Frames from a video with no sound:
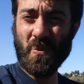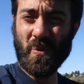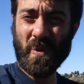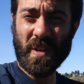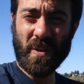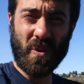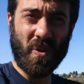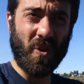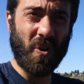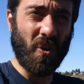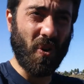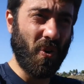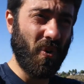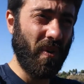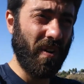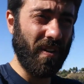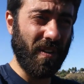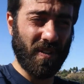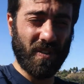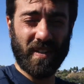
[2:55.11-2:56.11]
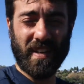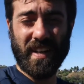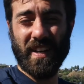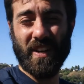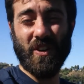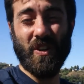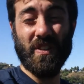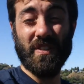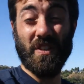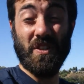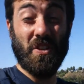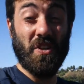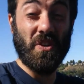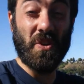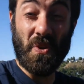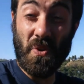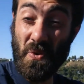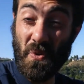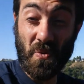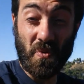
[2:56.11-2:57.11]
we go and look at all the
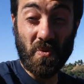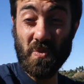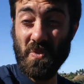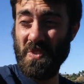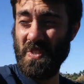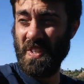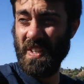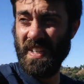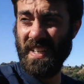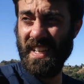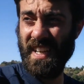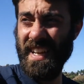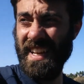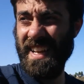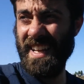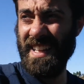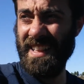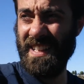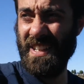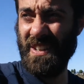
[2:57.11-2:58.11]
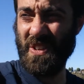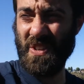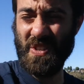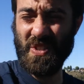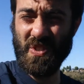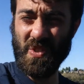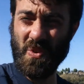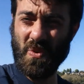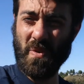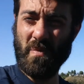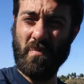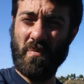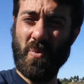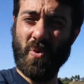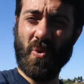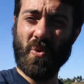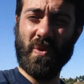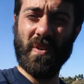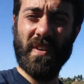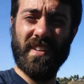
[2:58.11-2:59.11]
news that are so
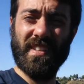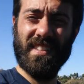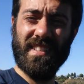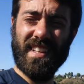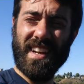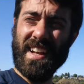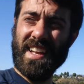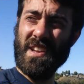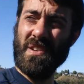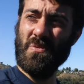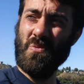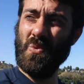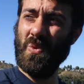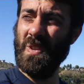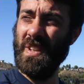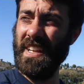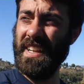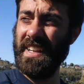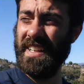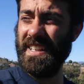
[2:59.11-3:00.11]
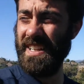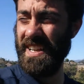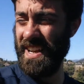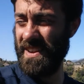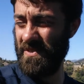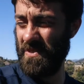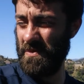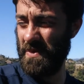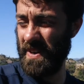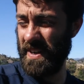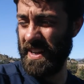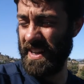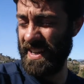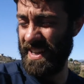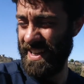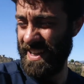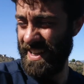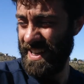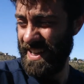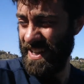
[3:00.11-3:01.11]
important, I would like everybody
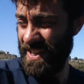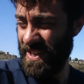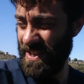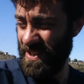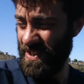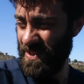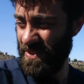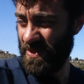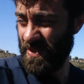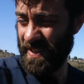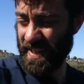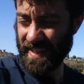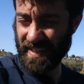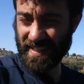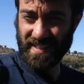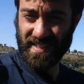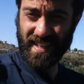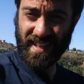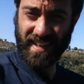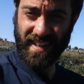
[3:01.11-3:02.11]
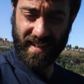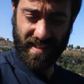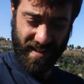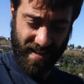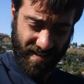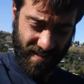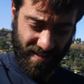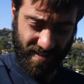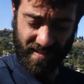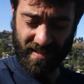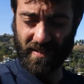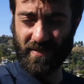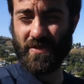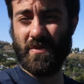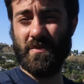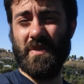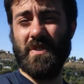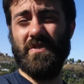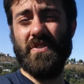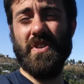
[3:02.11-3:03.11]
to take a second and start
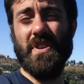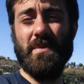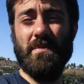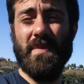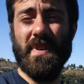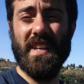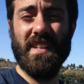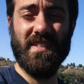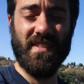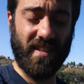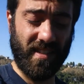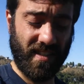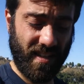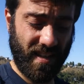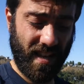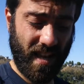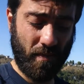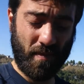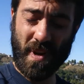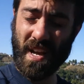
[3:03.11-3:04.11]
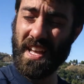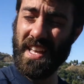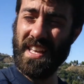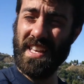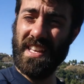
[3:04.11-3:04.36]
from the very basic. Am I